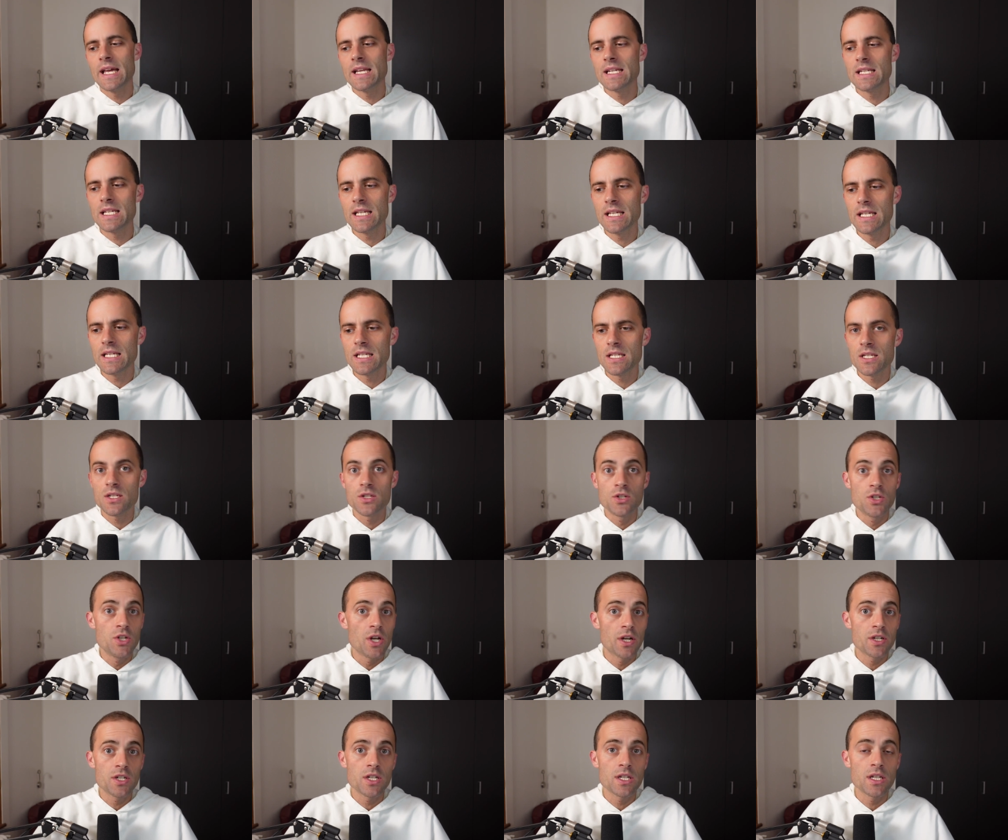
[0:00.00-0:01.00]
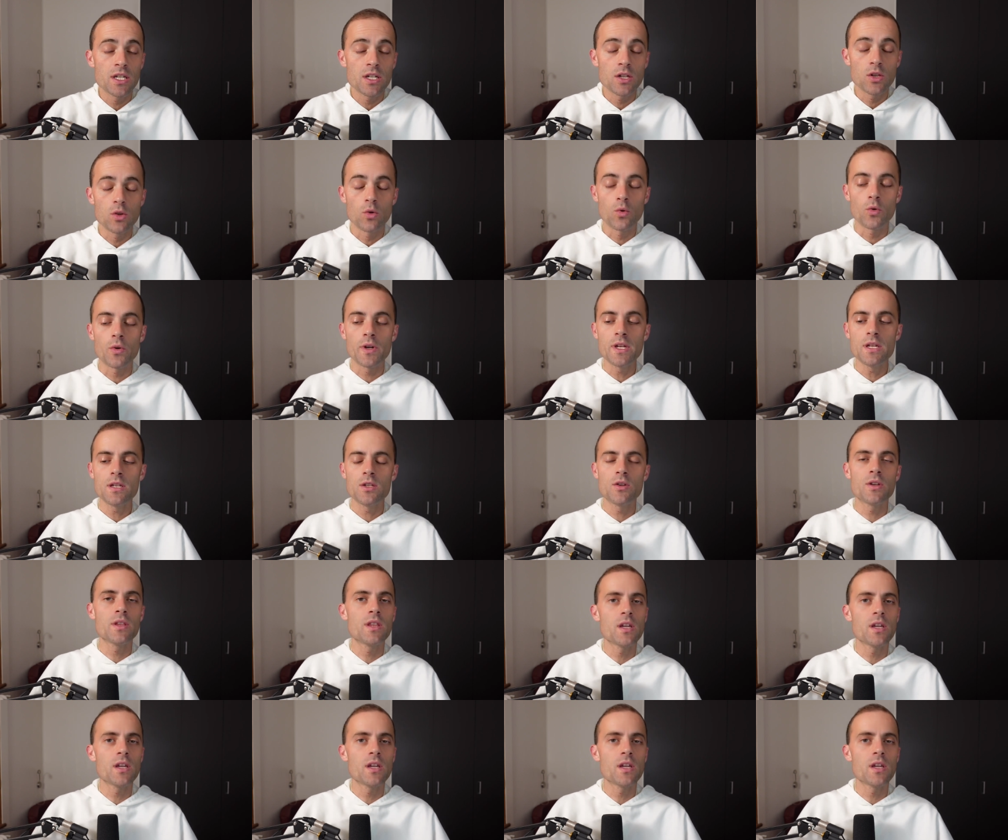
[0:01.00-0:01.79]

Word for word: and his judging in glory.